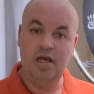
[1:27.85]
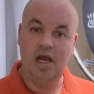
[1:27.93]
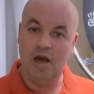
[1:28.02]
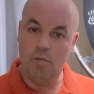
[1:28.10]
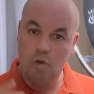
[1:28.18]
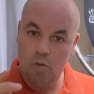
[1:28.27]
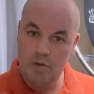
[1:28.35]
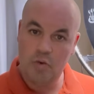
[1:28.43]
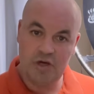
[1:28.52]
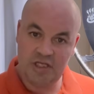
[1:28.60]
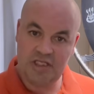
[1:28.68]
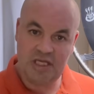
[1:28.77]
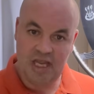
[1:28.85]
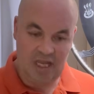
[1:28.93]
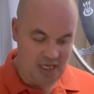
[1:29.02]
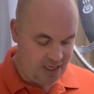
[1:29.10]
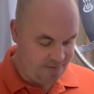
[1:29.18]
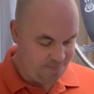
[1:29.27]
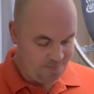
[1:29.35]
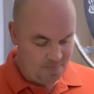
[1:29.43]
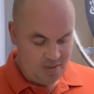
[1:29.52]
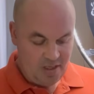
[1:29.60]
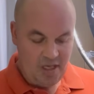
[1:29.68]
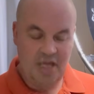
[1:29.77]
And what we want to see
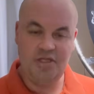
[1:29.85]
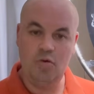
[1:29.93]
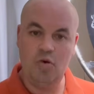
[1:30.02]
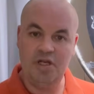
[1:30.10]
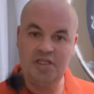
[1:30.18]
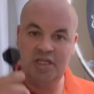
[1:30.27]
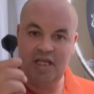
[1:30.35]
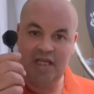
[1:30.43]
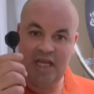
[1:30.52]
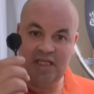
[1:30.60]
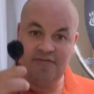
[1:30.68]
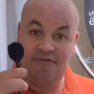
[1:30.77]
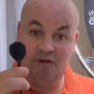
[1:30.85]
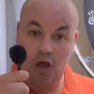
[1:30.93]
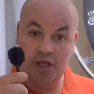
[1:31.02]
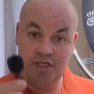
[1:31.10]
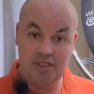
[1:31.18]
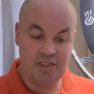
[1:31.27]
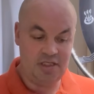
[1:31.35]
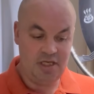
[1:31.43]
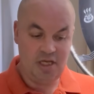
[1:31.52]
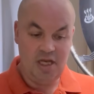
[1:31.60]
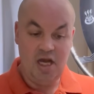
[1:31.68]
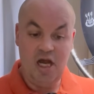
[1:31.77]
is you want to see these flights
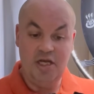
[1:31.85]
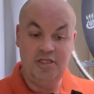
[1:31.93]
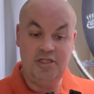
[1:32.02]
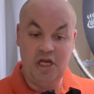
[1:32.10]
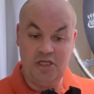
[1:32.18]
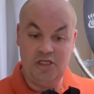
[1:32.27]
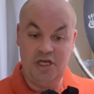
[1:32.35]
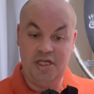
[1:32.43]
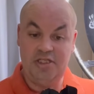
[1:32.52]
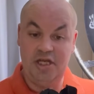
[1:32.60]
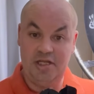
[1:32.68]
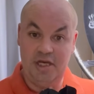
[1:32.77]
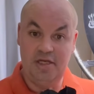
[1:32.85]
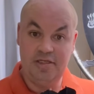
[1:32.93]
touching each other.